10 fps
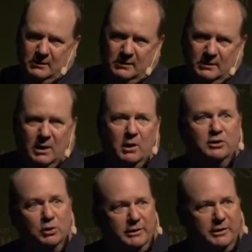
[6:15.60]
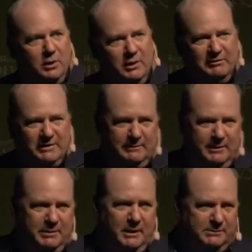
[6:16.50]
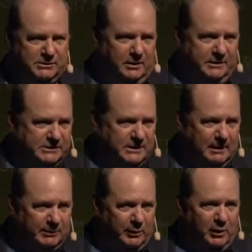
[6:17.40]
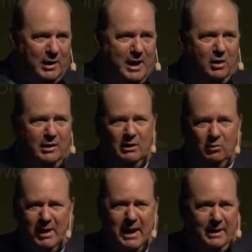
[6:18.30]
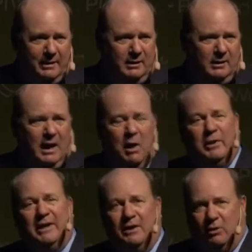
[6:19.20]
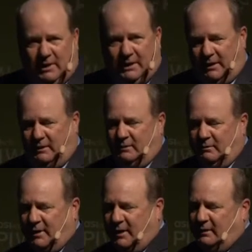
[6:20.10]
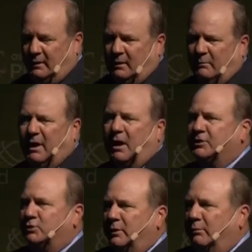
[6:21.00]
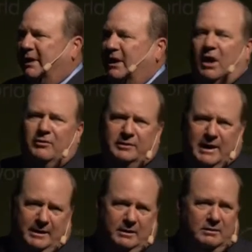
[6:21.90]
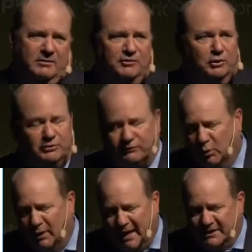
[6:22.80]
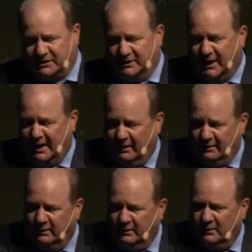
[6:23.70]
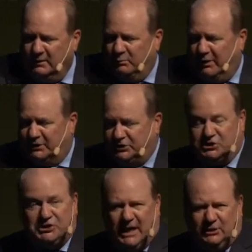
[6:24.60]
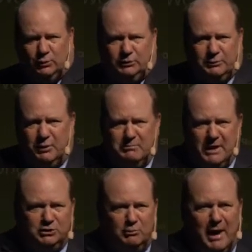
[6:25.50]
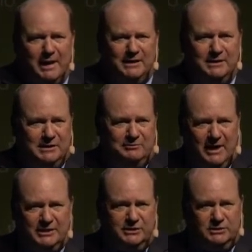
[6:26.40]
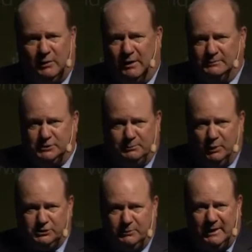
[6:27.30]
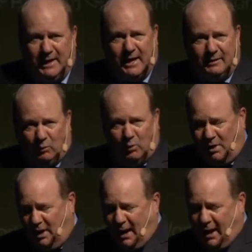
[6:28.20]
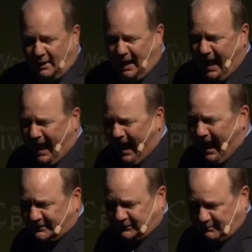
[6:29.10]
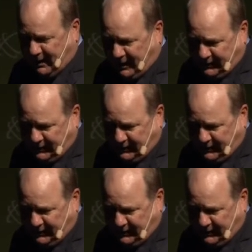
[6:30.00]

I do want to know every time the pump started and stopped. I want to know how long it ran. I want to get greedy, right? But I also want to bring in other data, future forecasting data, production schedules. I want to measure my deviations of what I'm supposed to be at and where I actually am at.